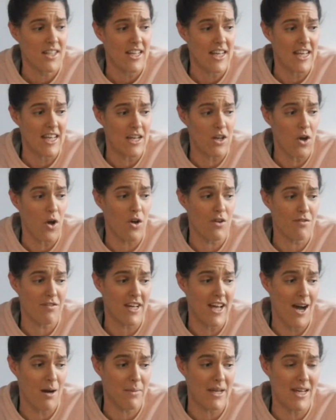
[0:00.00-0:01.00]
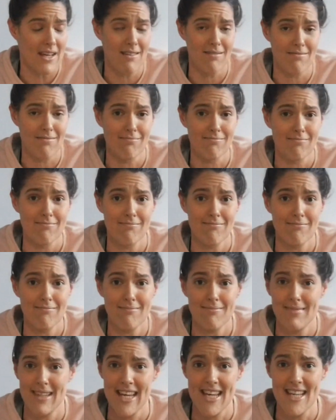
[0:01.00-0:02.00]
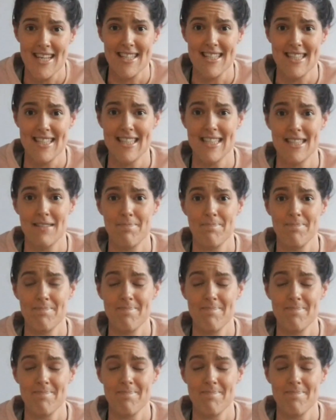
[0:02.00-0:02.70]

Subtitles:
in overcoming these